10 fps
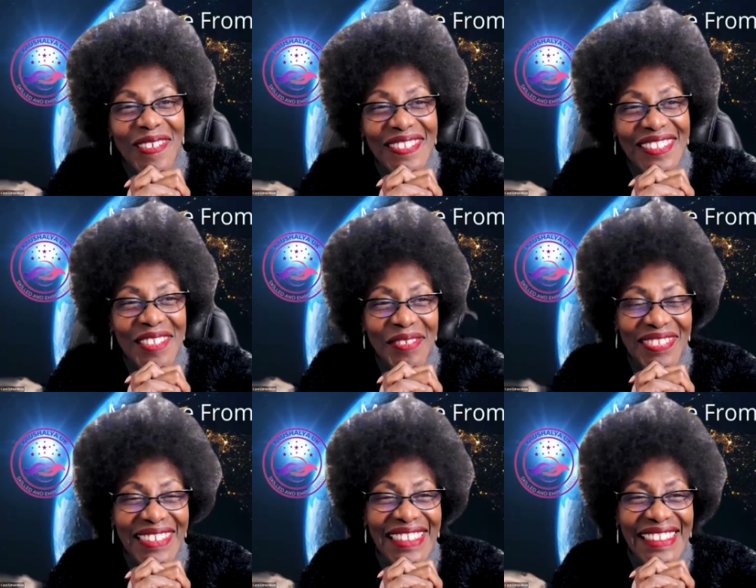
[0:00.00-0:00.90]

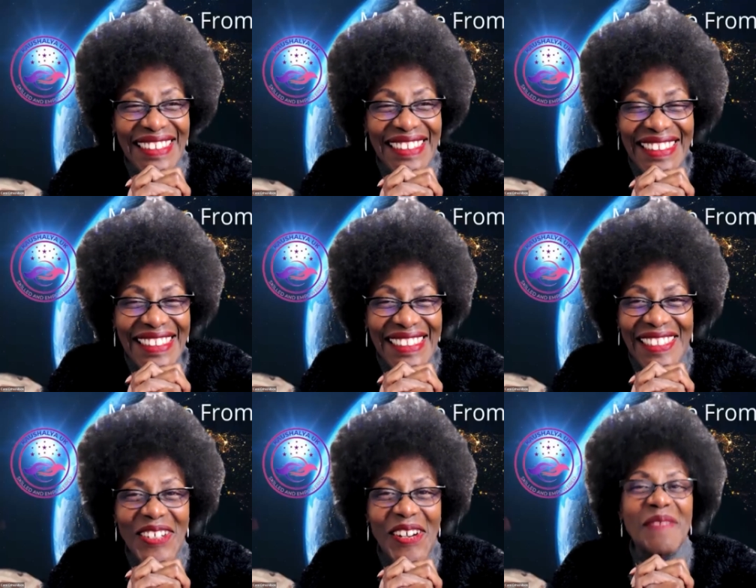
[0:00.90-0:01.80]
Geoffrey,
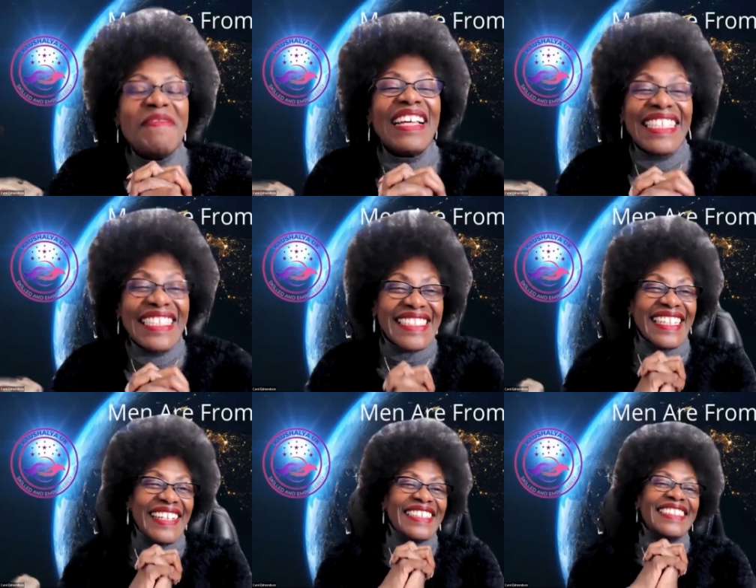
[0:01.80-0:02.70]
you are amazing.
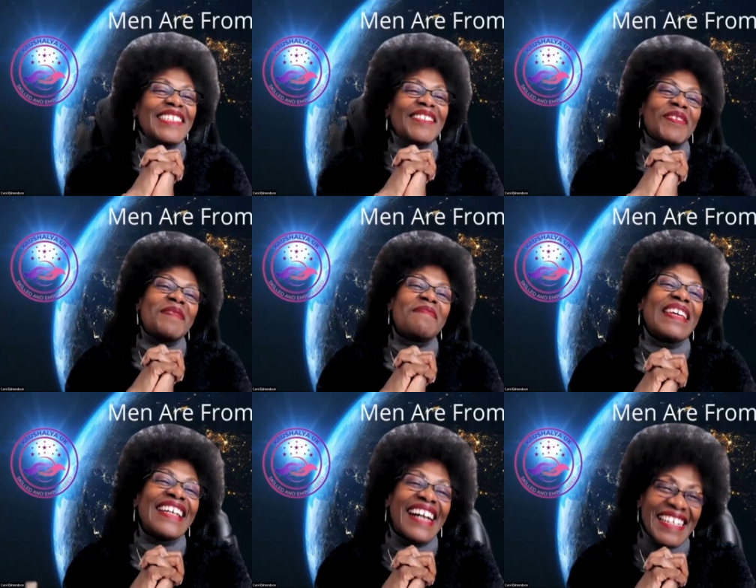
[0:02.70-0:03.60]
I could give you a
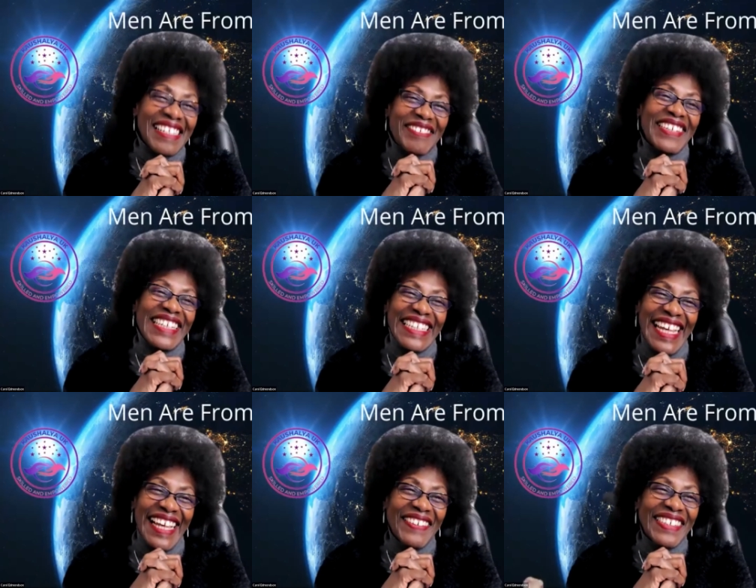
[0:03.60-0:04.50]
big hug right now.